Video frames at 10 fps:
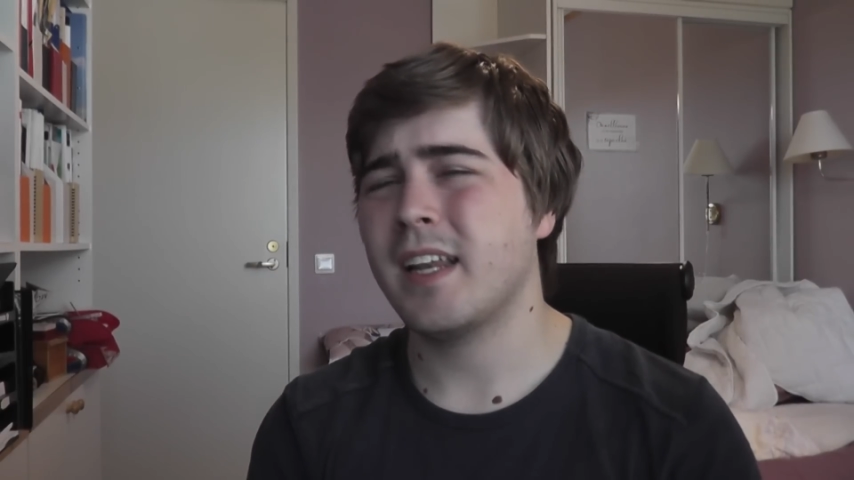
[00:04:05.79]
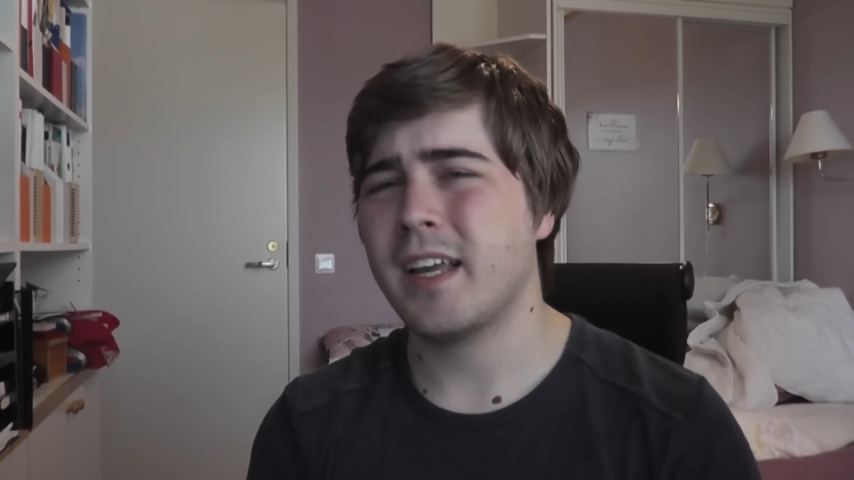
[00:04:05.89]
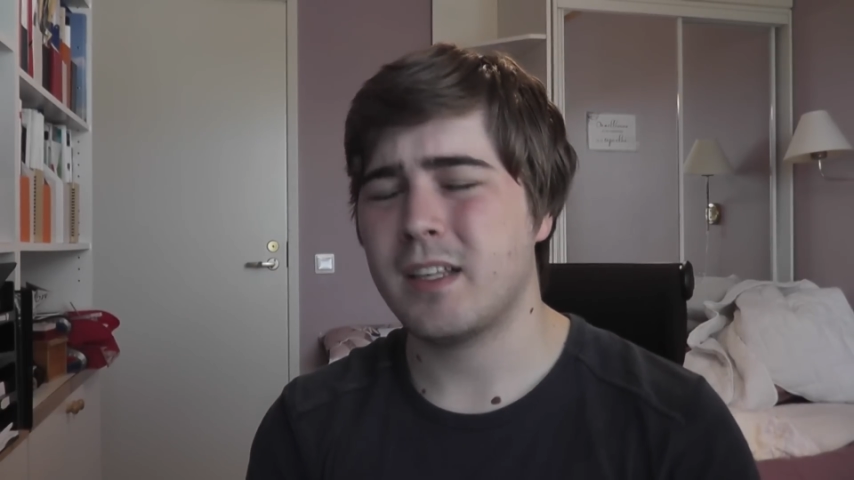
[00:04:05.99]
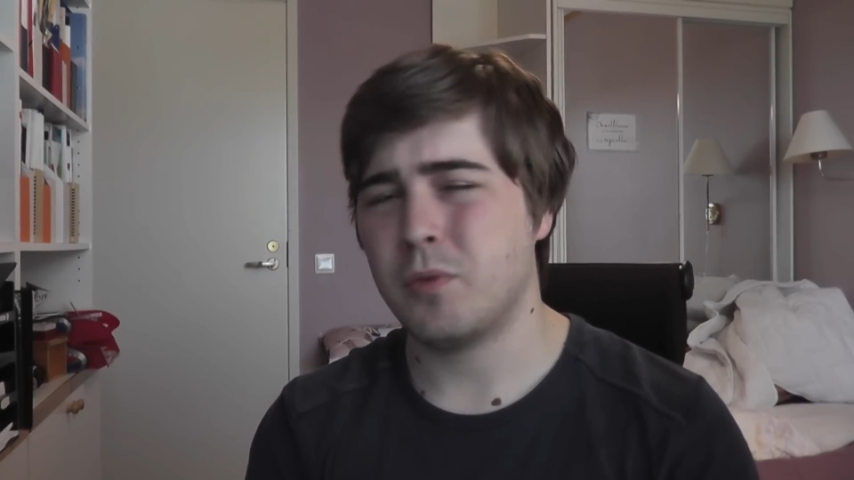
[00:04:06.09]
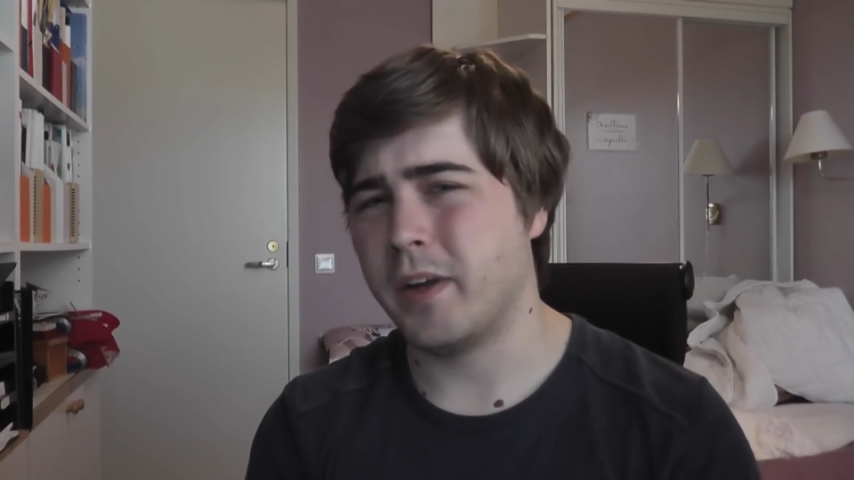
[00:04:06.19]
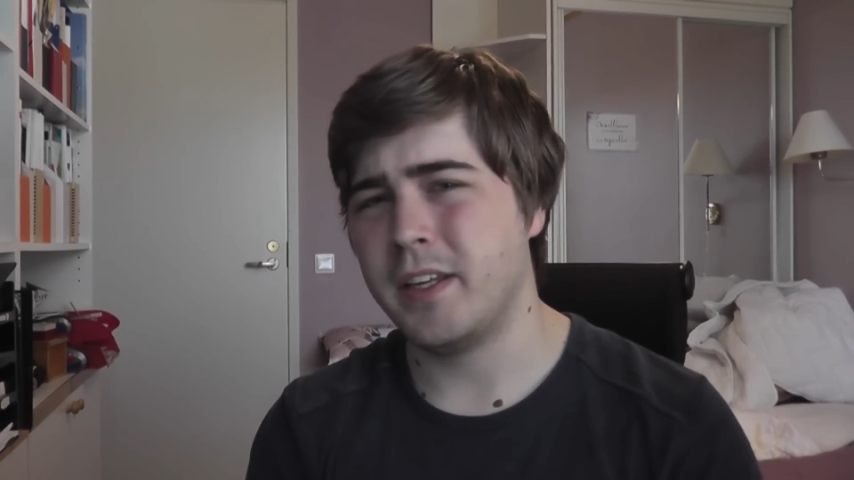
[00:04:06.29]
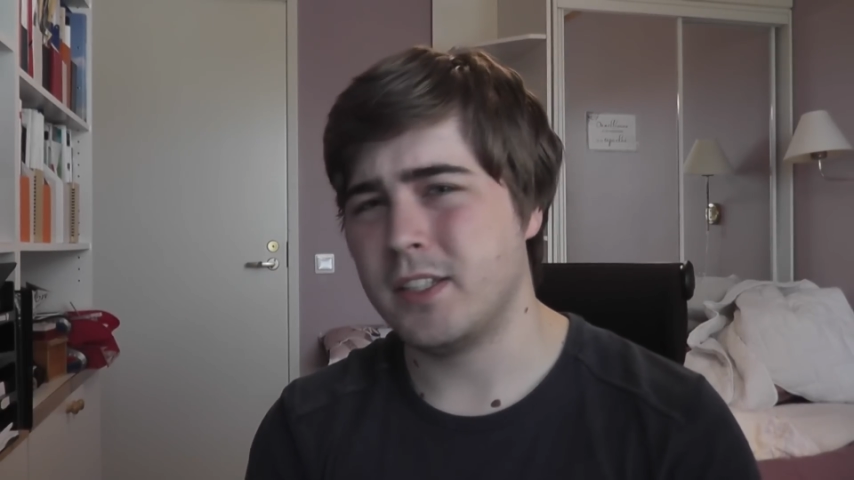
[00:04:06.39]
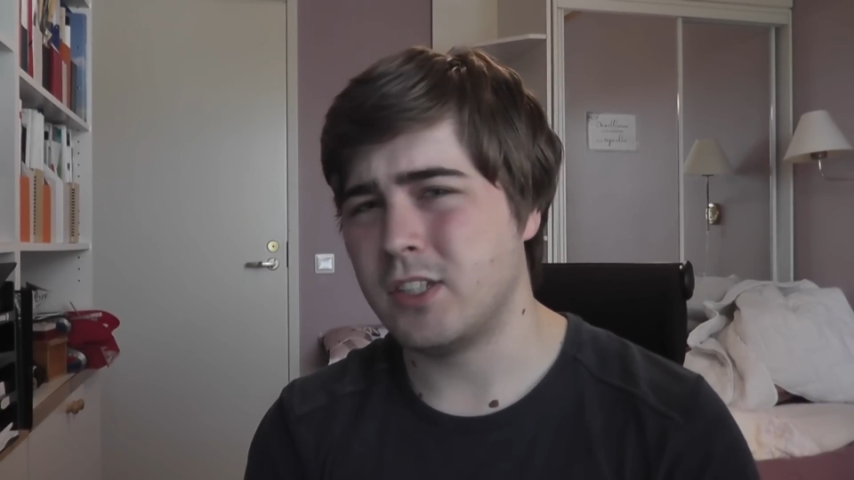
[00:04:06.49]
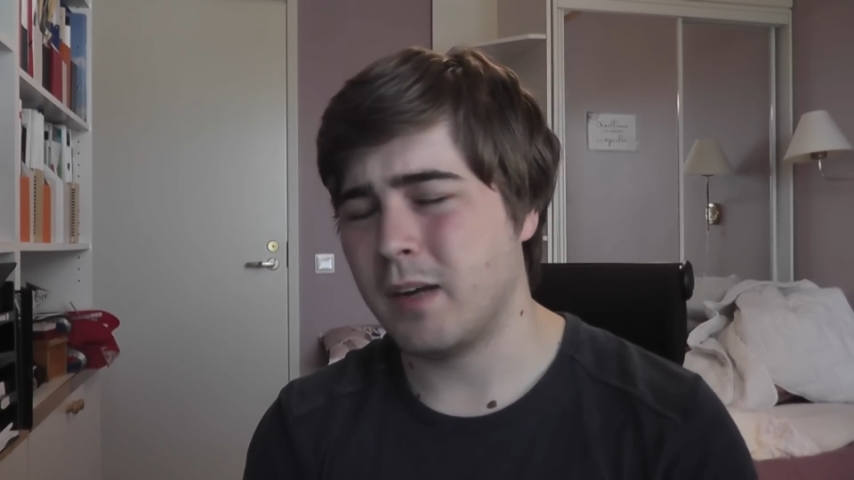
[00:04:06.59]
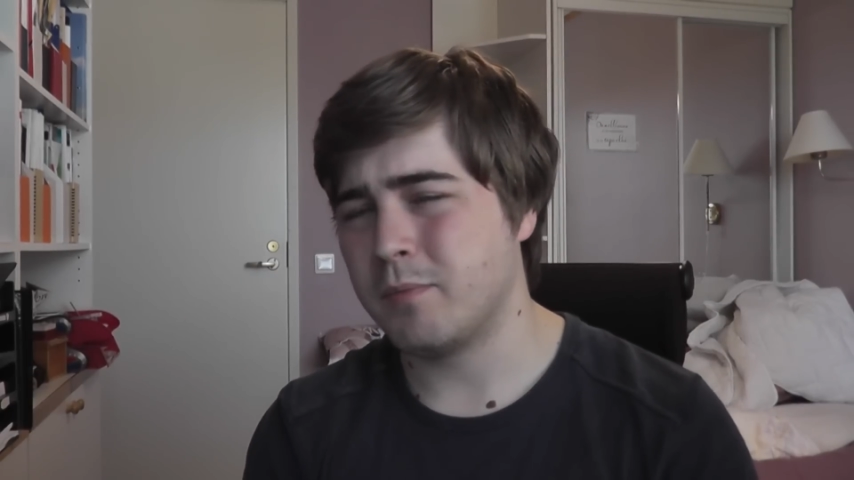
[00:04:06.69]
like, 20
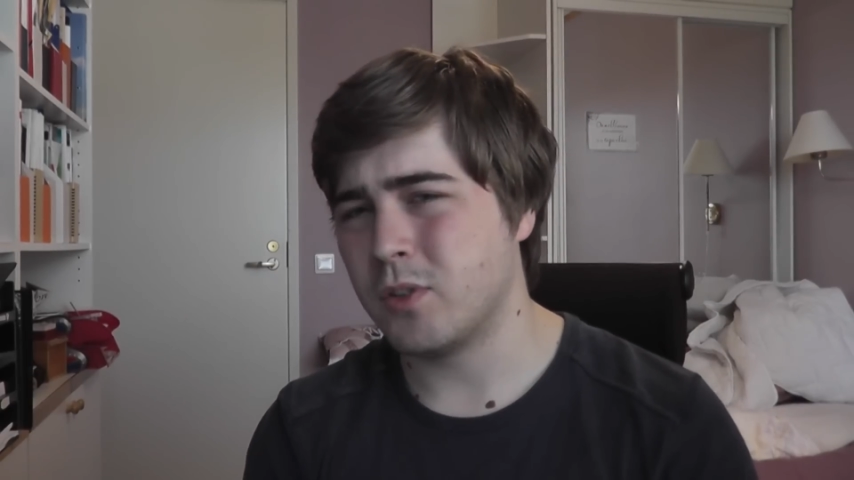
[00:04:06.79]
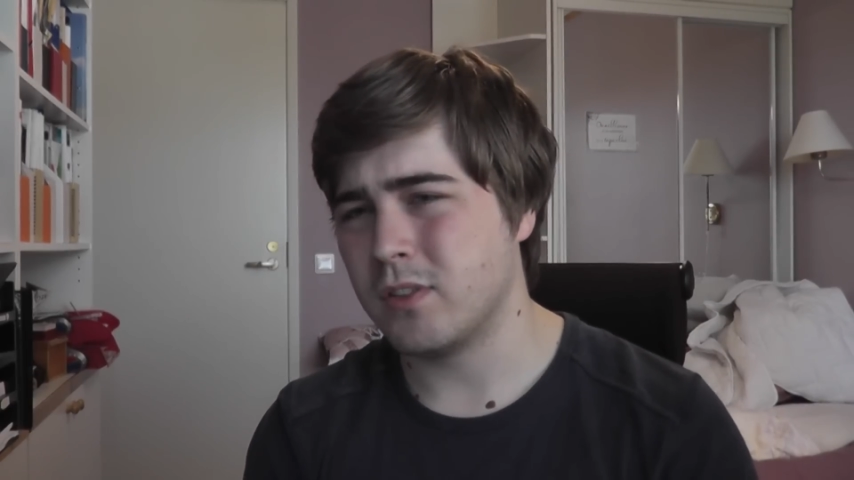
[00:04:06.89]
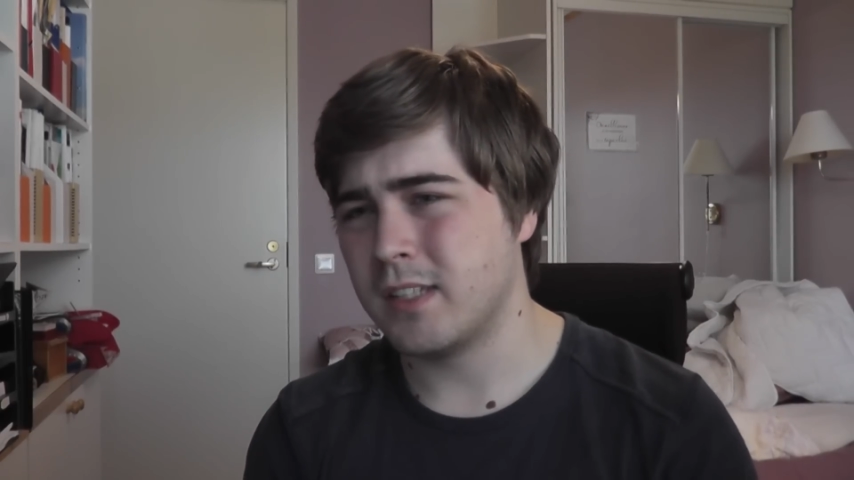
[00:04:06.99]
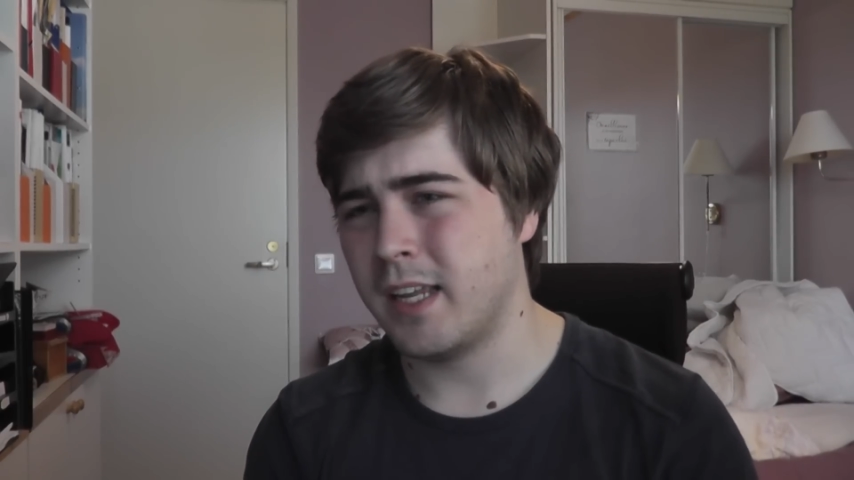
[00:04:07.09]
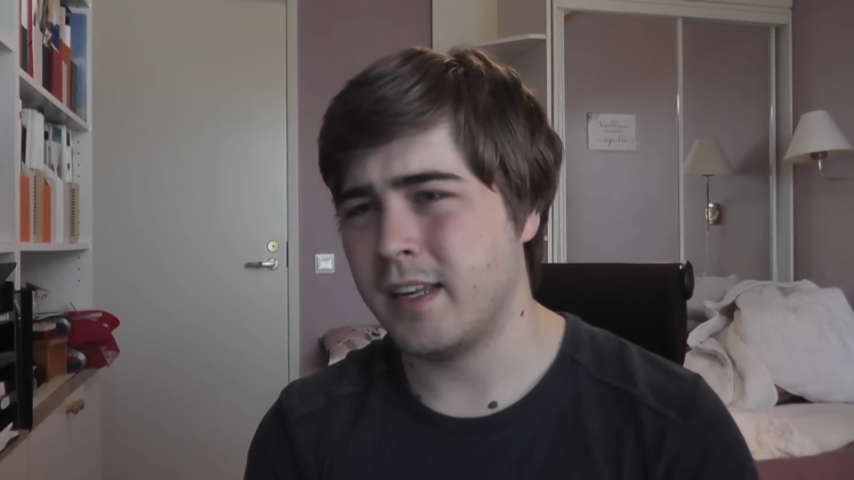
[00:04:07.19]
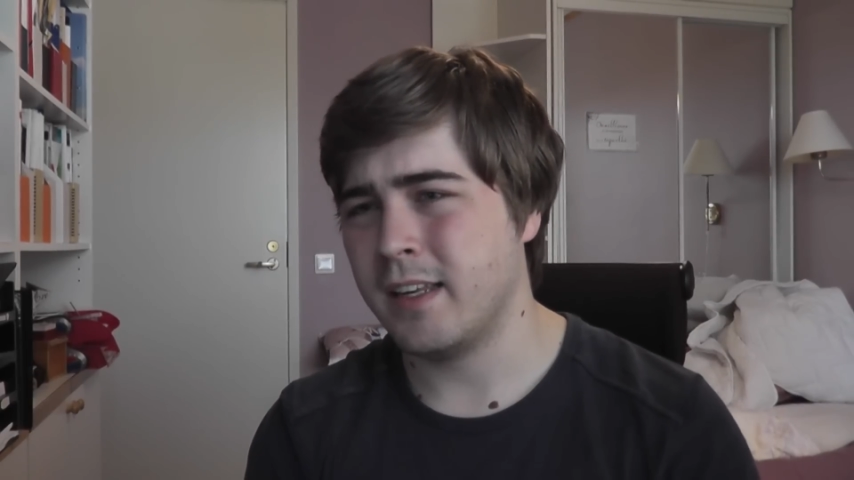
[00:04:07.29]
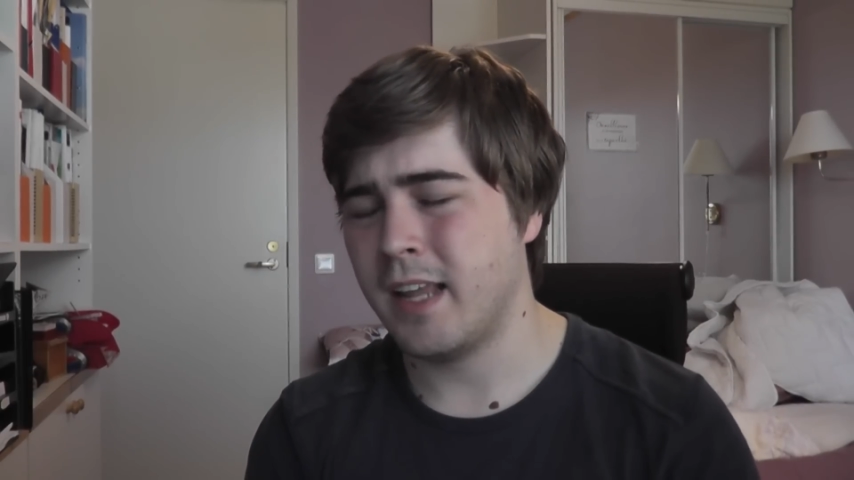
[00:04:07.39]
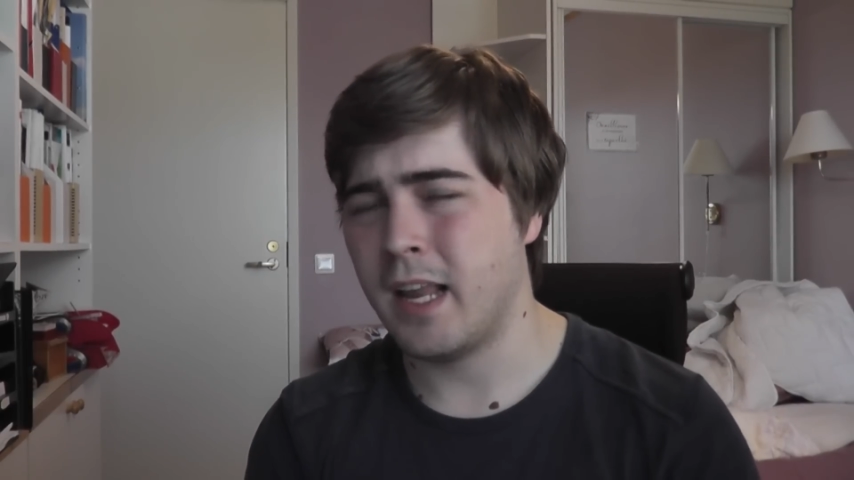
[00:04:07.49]
chapters in,